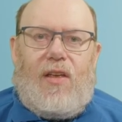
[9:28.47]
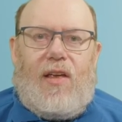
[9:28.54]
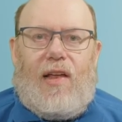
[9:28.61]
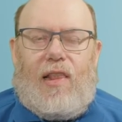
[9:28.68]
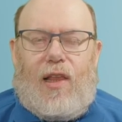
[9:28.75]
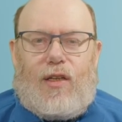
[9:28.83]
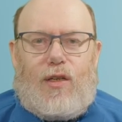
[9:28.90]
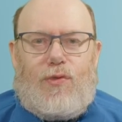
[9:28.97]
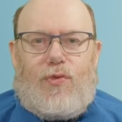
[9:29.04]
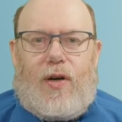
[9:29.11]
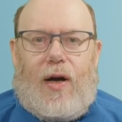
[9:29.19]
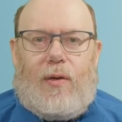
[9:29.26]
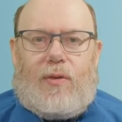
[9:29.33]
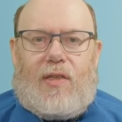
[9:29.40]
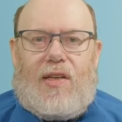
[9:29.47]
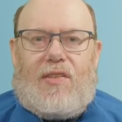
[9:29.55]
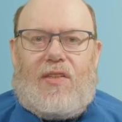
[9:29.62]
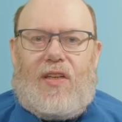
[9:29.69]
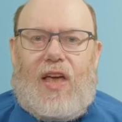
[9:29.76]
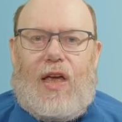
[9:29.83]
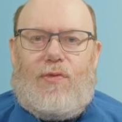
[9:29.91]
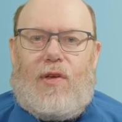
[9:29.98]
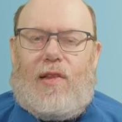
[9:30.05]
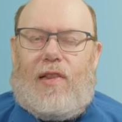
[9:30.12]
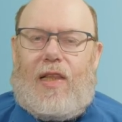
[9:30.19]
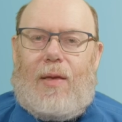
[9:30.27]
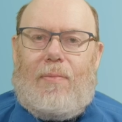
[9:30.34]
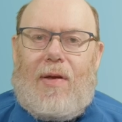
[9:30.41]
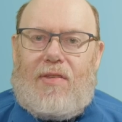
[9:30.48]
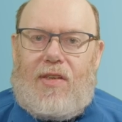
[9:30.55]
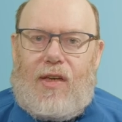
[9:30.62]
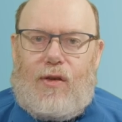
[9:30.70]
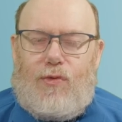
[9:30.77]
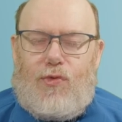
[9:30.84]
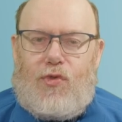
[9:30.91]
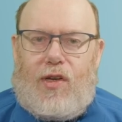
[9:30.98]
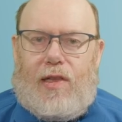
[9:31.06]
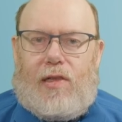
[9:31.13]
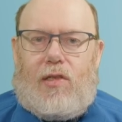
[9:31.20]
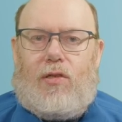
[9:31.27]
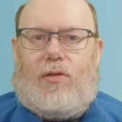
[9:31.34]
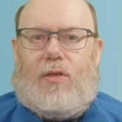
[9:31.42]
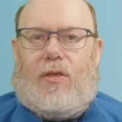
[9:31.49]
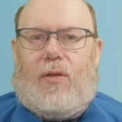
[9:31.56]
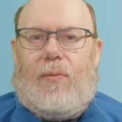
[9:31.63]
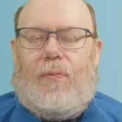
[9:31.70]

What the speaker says: a lot of routers have a limiting filter